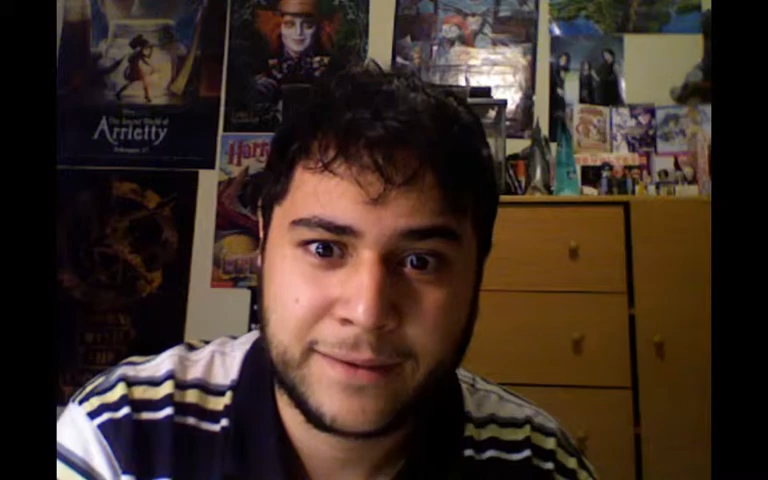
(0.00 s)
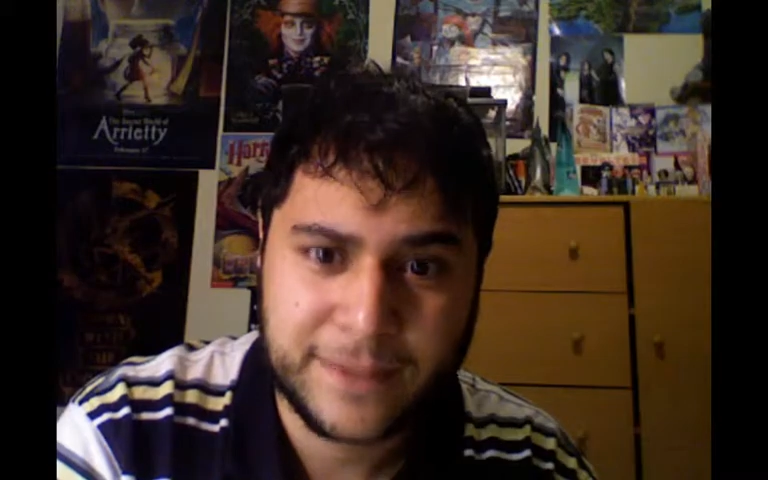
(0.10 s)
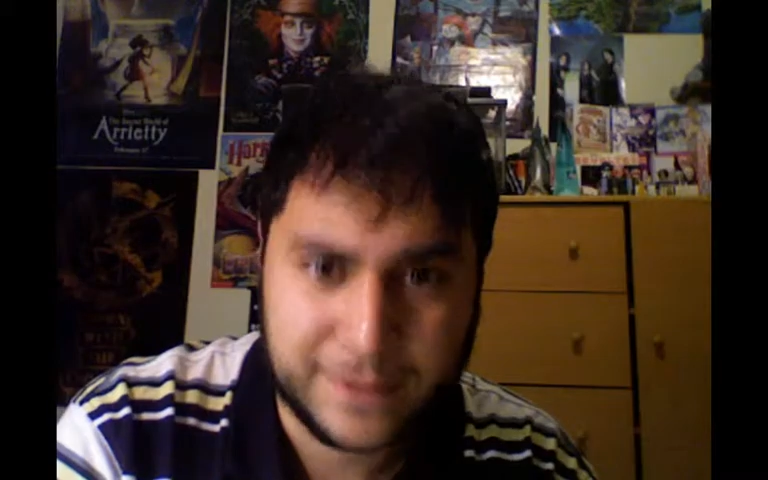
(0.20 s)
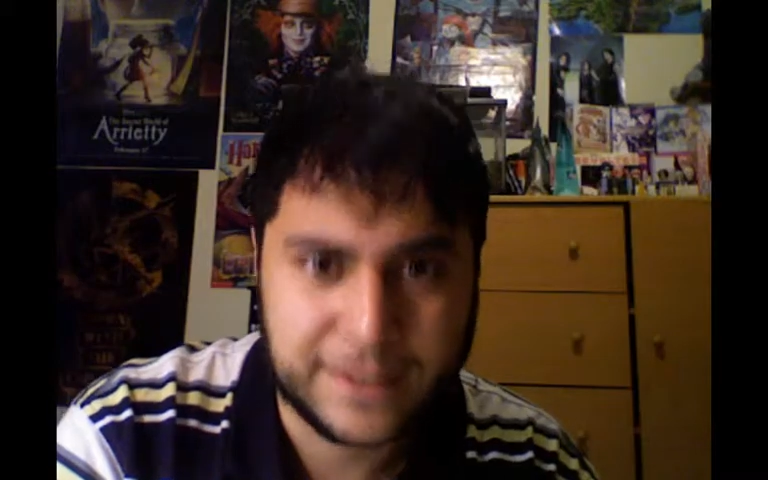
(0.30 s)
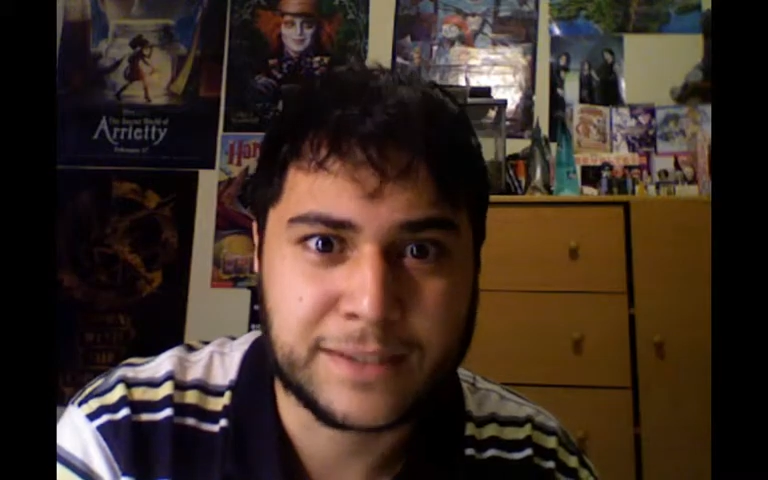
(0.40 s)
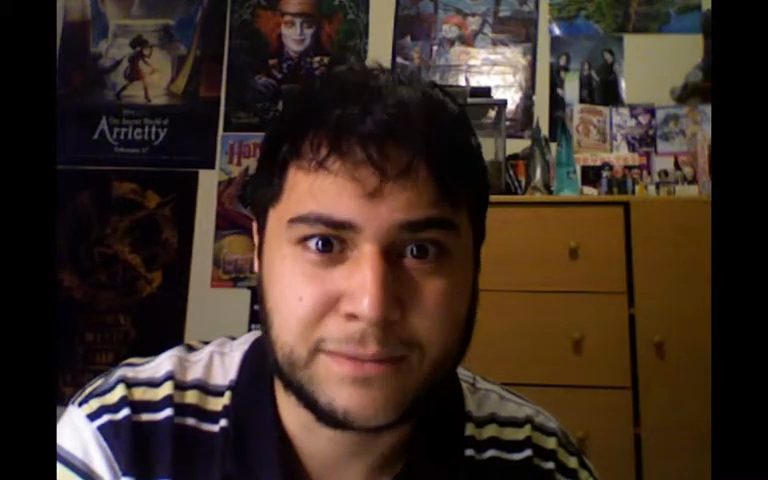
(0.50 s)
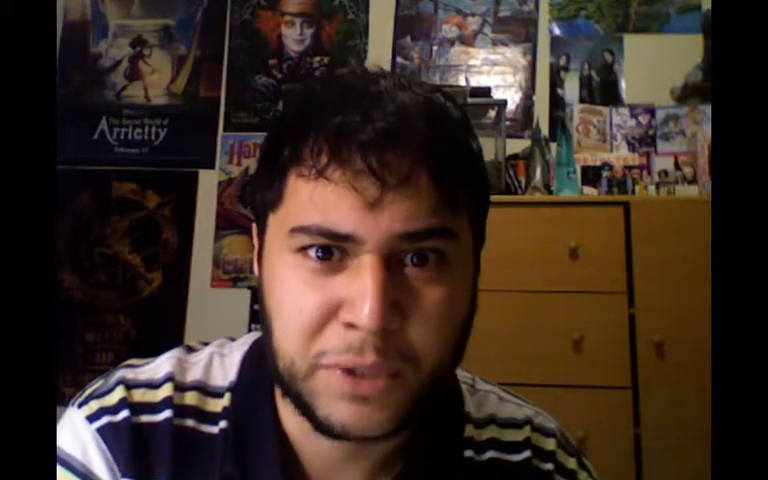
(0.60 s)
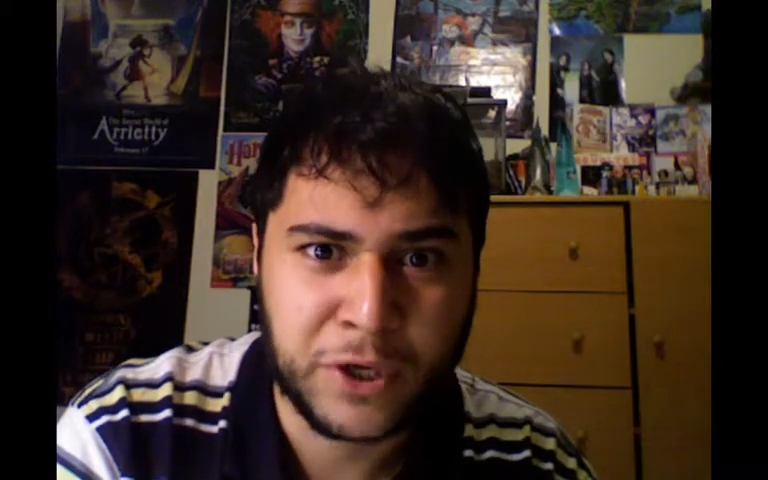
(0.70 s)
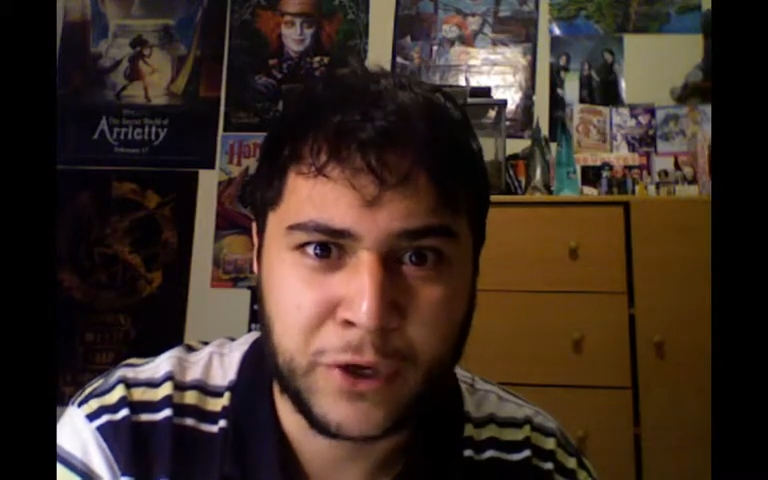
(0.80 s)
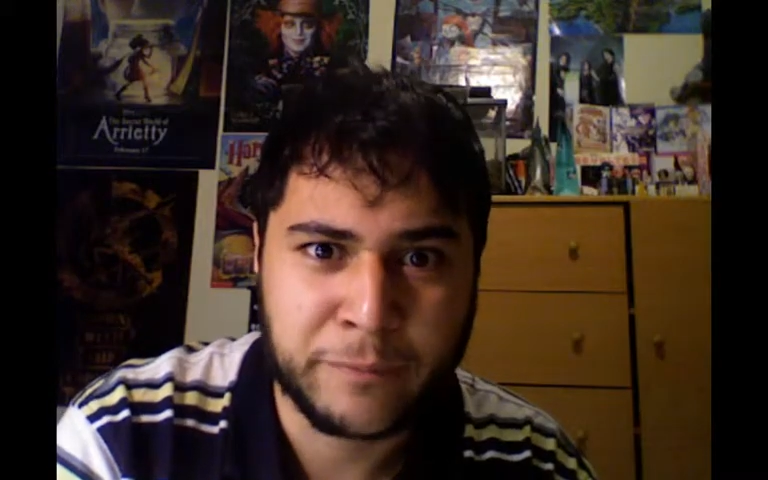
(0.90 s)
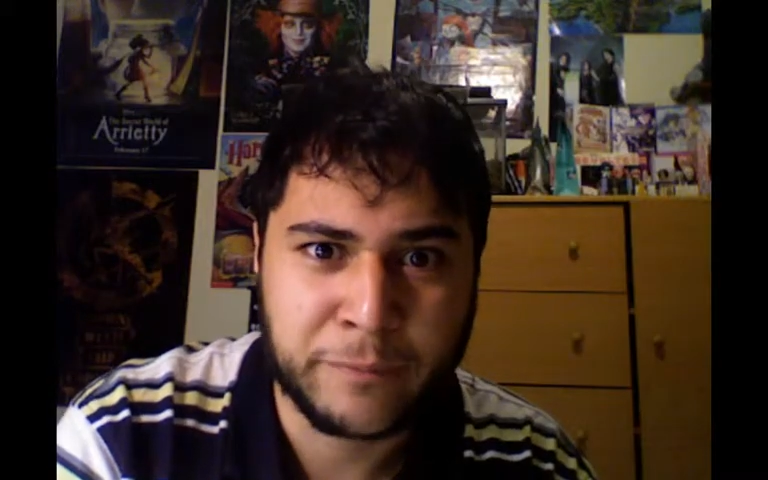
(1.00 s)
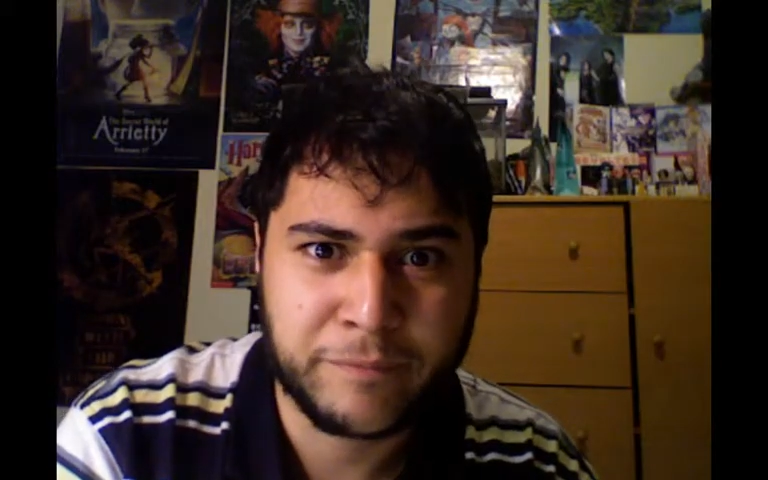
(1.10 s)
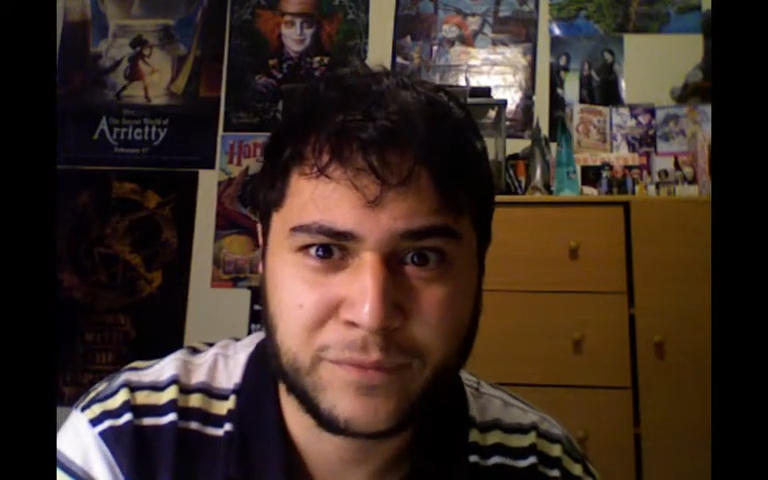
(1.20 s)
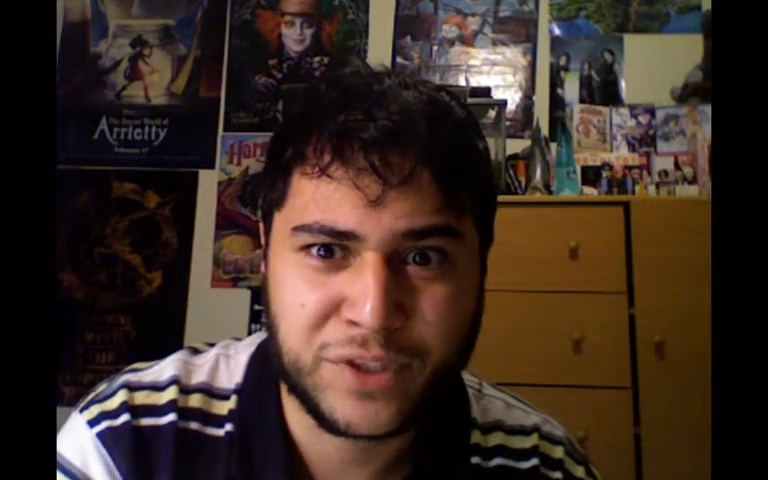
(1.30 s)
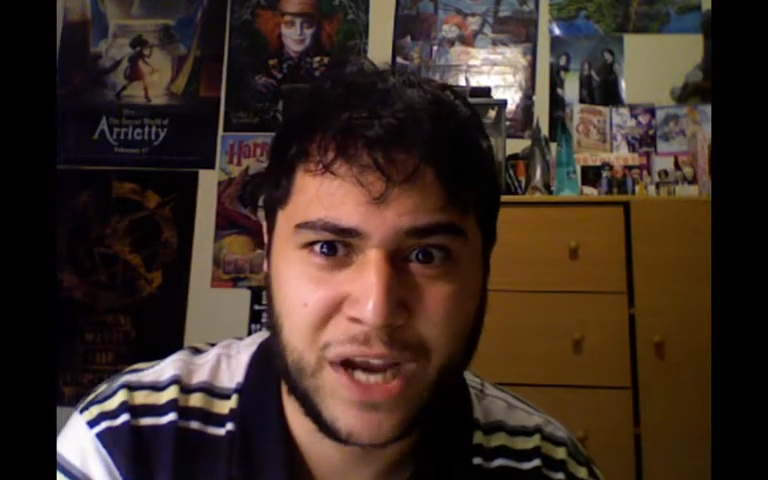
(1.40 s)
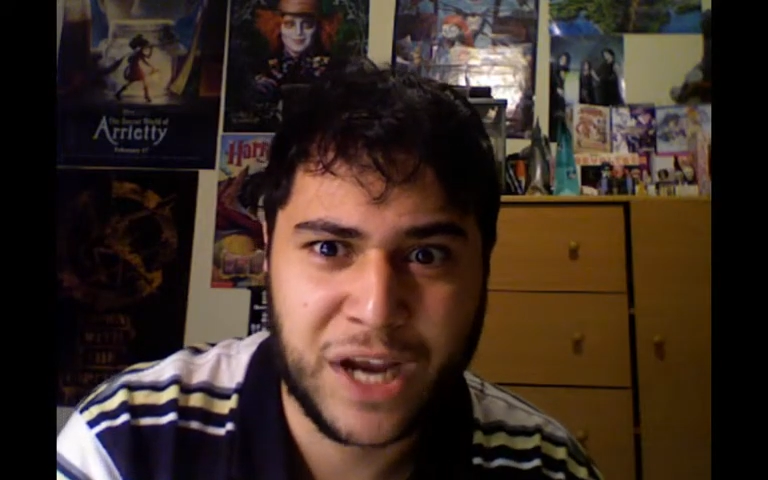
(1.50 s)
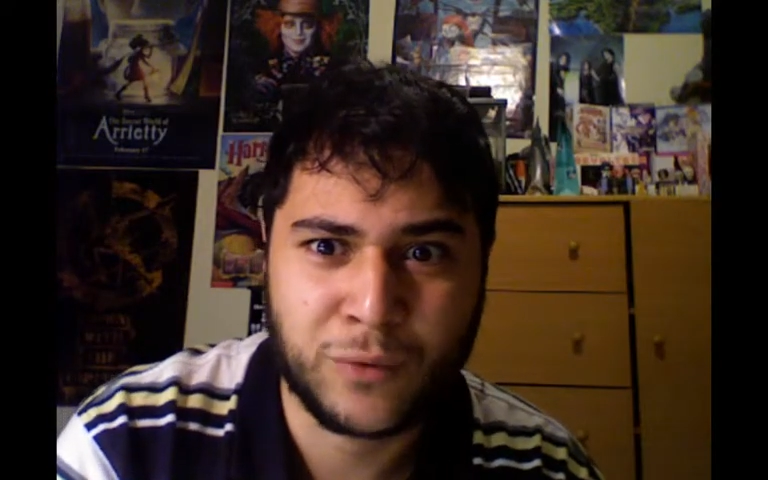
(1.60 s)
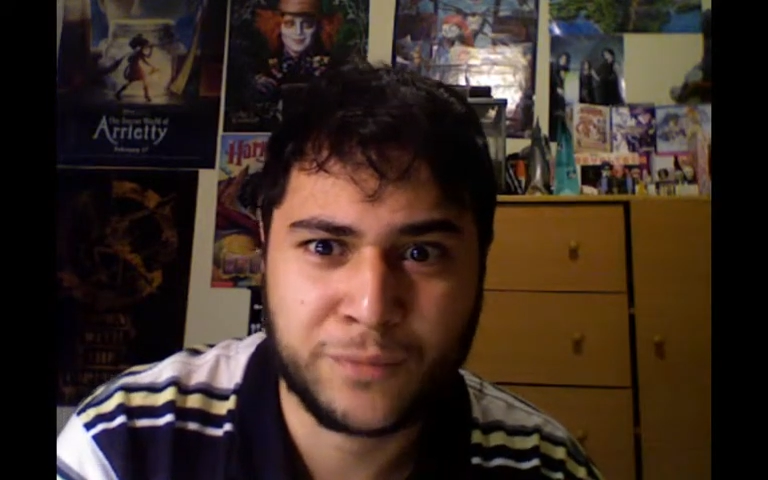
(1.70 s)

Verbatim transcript: Discuss below. Ciao.